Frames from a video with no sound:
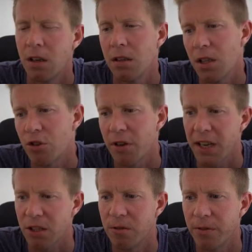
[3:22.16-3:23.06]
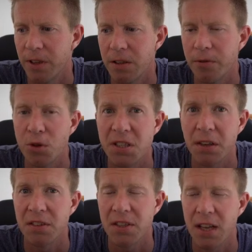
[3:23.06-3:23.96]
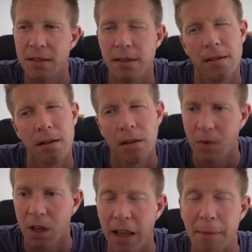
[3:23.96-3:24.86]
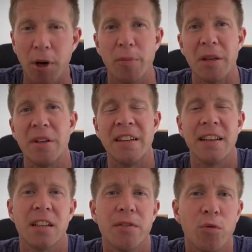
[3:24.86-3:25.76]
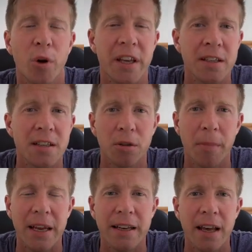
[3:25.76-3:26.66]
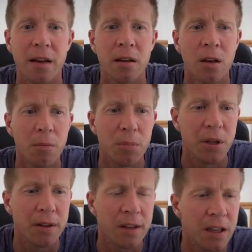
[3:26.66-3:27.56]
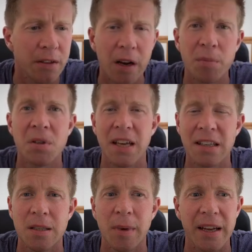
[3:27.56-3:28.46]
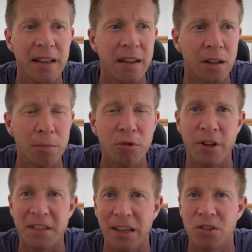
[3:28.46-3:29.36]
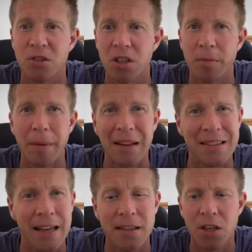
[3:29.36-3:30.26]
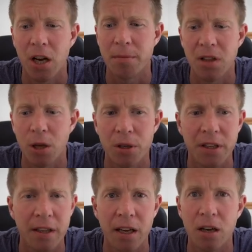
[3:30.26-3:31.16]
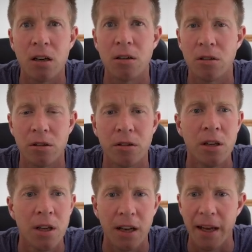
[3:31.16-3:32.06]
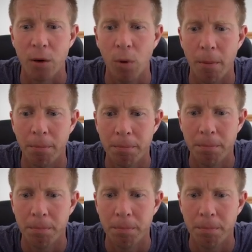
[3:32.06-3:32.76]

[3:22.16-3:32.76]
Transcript: See a transaction fee, 47 cents. That might not be indicative of what it is in the mainnet, but the developers estimated that the transactions are going to be about 10 times lower than they are on layer 1.